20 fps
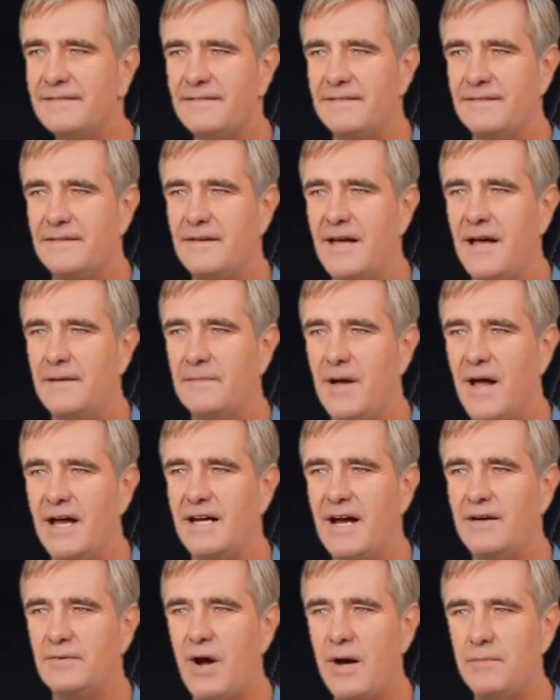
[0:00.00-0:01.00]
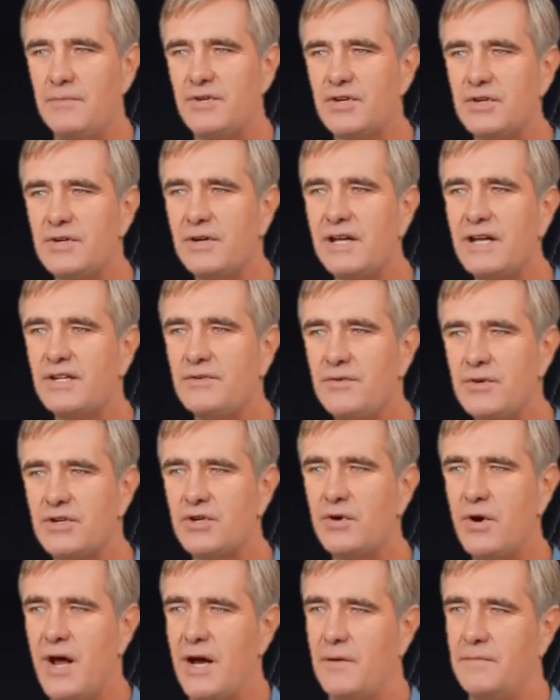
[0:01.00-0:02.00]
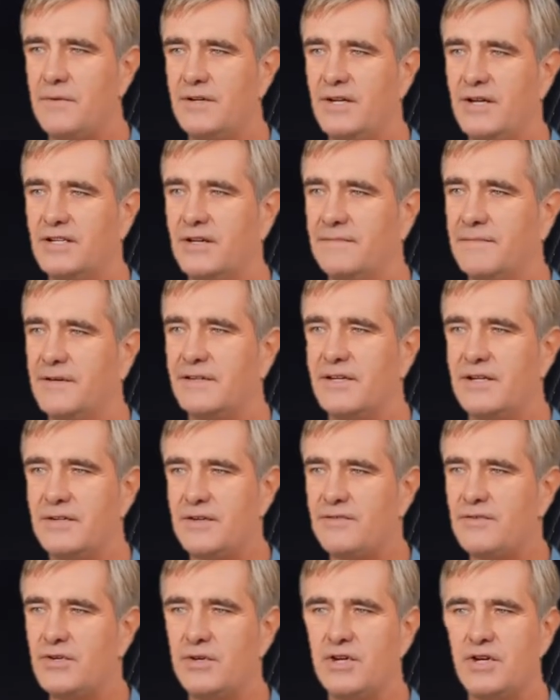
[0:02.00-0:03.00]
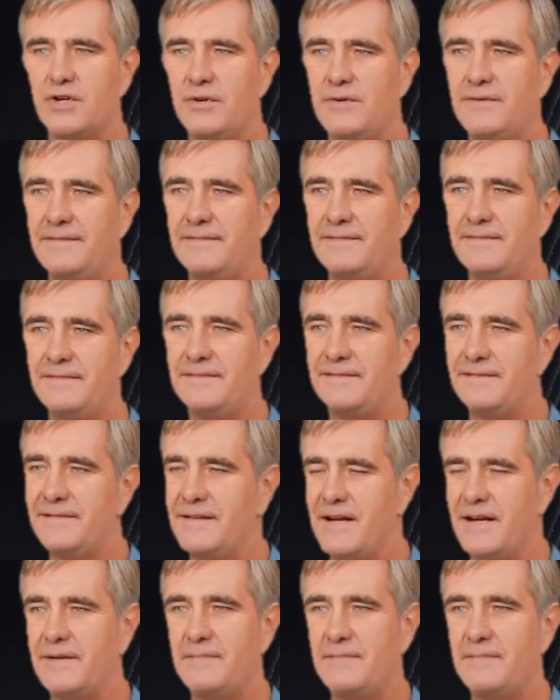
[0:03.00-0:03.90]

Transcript: They might have opportunities for trial participants in the future. In the